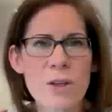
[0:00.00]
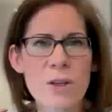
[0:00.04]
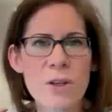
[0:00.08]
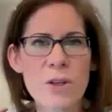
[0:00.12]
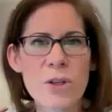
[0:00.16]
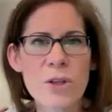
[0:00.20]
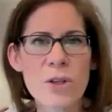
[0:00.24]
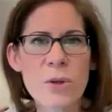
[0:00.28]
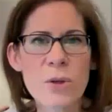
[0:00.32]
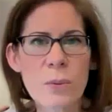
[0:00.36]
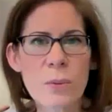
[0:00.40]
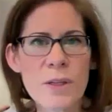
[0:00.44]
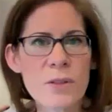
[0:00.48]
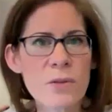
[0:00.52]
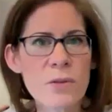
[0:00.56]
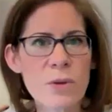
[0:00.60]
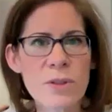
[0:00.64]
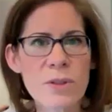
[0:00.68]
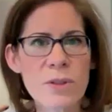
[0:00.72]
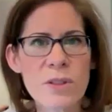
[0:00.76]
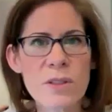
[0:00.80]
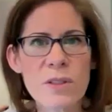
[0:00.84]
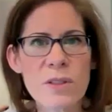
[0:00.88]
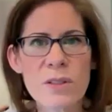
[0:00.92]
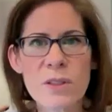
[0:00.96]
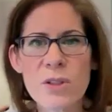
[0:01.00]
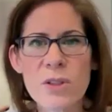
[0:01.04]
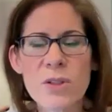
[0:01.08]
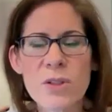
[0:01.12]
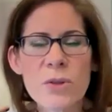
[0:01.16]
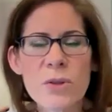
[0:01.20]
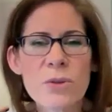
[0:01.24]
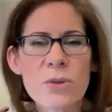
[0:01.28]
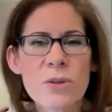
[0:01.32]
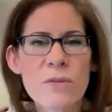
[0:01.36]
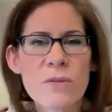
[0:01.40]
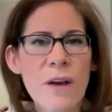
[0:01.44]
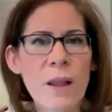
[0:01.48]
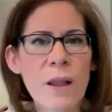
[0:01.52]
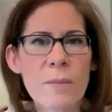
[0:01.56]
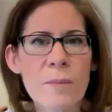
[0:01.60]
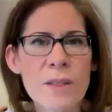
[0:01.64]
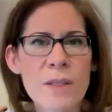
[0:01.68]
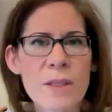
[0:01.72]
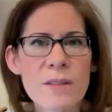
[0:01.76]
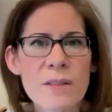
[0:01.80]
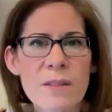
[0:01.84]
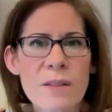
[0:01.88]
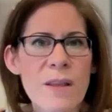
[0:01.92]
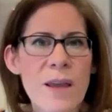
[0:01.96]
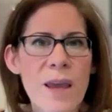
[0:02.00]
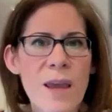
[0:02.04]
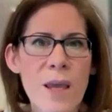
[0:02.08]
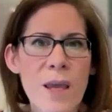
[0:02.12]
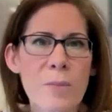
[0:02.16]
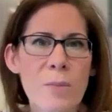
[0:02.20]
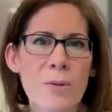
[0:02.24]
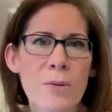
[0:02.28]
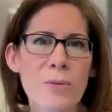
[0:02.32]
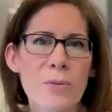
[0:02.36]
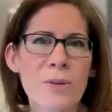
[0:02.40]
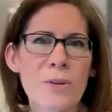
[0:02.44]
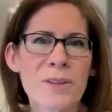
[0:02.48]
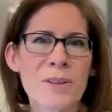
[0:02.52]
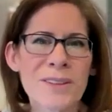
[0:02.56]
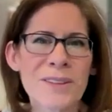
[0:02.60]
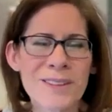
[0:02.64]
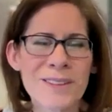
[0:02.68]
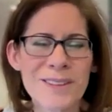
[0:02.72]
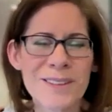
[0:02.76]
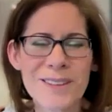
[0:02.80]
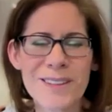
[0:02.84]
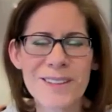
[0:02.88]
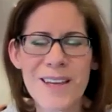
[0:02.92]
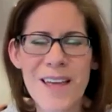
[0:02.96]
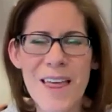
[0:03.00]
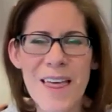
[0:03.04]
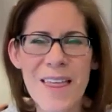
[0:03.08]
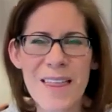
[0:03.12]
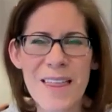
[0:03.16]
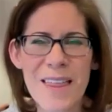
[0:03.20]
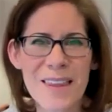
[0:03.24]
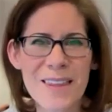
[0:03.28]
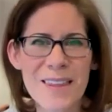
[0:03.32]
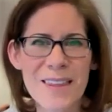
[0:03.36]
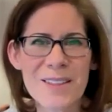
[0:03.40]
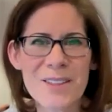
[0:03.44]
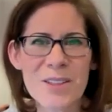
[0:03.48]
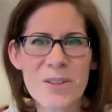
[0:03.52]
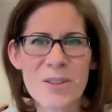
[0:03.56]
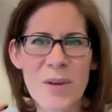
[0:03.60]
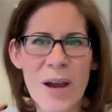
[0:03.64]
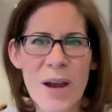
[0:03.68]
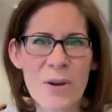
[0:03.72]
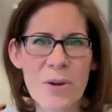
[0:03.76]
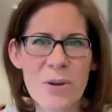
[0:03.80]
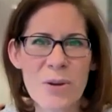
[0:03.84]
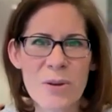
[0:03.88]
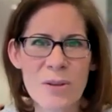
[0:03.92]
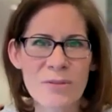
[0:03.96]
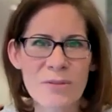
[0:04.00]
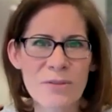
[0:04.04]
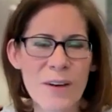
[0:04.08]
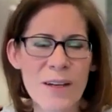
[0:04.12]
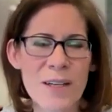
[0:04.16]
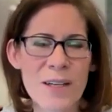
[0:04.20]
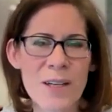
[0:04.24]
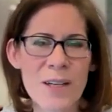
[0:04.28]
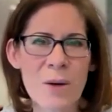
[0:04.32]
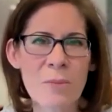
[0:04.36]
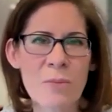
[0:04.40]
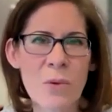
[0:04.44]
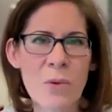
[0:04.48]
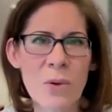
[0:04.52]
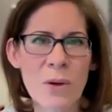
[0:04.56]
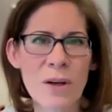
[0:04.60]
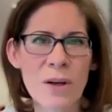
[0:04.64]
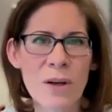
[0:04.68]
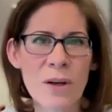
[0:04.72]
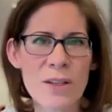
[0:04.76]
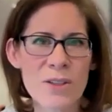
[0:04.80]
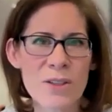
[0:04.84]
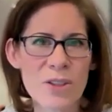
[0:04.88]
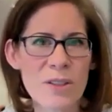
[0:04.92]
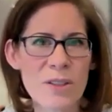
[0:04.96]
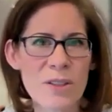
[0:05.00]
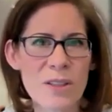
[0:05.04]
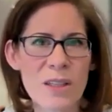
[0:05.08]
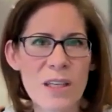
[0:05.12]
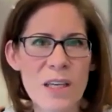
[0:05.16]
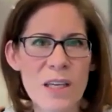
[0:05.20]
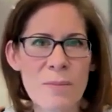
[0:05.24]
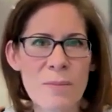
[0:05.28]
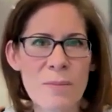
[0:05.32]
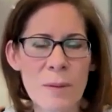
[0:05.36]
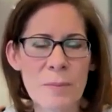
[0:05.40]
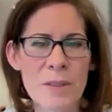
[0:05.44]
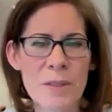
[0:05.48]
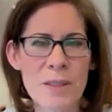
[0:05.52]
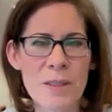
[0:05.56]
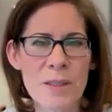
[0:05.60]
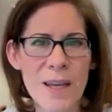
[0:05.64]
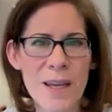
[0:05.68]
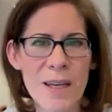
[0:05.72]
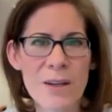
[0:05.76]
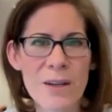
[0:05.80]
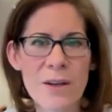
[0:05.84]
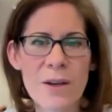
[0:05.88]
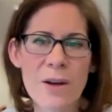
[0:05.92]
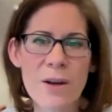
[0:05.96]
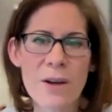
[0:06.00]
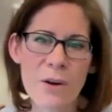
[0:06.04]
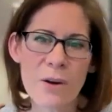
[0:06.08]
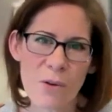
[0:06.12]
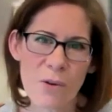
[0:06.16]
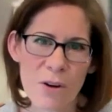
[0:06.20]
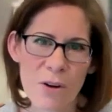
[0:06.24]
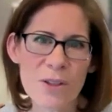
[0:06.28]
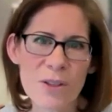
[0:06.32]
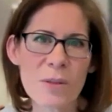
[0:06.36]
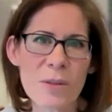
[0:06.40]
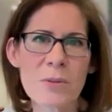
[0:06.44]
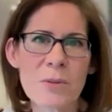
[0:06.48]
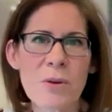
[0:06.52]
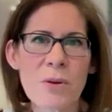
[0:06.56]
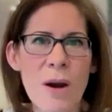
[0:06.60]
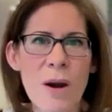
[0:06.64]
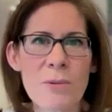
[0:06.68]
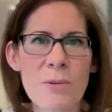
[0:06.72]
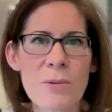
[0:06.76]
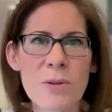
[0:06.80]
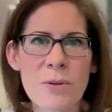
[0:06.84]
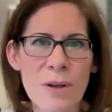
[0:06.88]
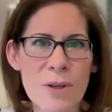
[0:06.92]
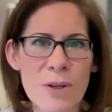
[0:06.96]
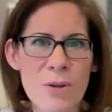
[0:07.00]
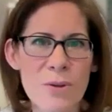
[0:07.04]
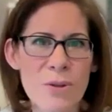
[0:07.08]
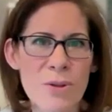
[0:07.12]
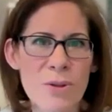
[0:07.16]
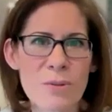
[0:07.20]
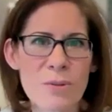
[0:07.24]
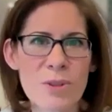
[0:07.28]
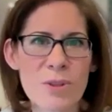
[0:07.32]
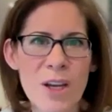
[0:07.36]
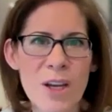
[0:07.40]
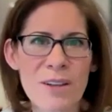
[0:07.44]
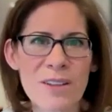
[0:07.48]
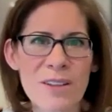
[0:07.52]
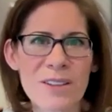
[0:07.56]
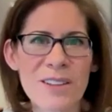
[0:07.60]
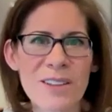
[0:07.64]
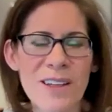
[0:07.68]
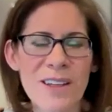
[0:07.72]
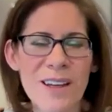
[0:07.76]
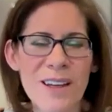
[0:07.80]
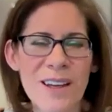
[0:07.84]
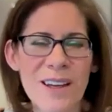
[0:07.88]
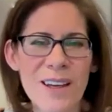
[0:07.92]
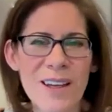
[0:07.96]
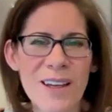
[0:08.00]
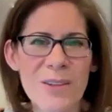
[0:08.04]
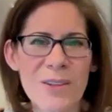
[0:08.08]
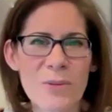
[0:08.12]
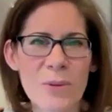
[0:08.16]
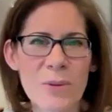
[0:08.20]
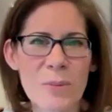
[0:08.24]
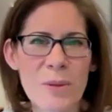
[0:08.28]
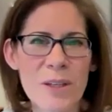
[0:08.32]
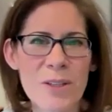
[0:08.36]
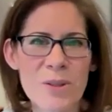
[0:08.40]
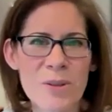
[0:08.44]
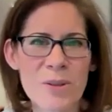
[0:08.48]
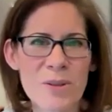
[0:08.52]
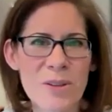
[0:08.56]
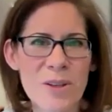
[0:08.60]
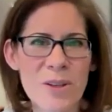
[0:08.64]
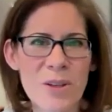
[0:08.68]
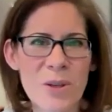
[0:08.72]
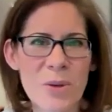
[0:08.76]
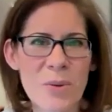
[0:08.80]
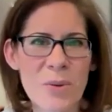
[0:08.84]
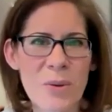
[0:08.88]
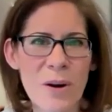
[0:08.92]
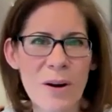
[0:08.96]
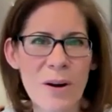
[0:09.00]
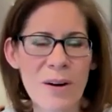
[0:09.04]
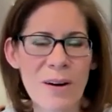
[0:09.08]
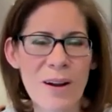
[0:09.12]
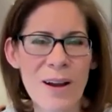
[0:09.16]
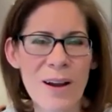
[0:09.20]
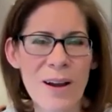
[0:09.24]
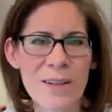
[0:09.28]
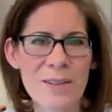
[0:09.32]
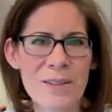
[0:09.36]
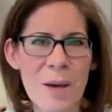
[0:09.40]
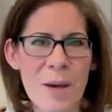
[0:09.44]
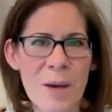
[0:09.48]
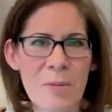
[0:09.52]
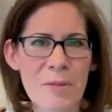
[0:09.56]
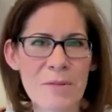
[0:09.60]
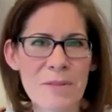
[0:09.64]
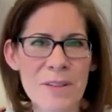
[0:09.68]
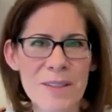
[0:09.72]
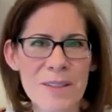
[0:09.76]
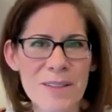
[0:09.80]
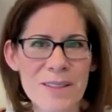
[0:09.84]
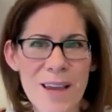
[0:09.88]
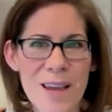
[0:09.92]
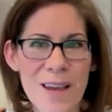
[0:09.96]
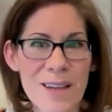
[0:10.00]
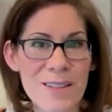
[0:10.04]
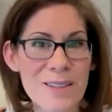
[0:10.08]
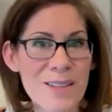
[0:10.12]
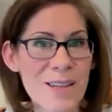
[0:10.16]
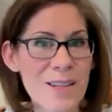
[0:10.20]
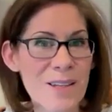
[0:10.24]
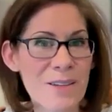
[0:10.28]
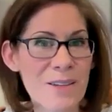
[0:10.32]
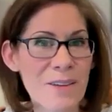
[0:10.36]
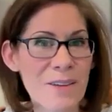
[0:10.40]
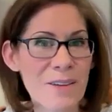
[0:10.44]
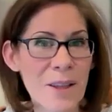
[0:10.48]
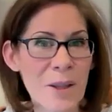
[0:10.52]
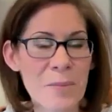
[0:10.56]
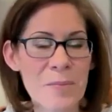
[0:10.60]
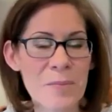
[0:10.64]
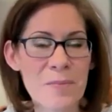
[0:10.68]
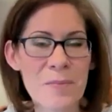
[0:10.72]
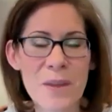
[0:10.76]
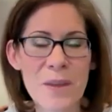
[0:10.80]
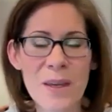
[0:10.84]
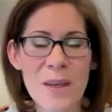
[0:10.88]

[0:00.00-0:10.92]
New resources and new developments in the ABLE world. This is how you can find out more and just to keep up to date, or subscribe to our YouTube channel, and we'll make sure that you are on top of things as they develop.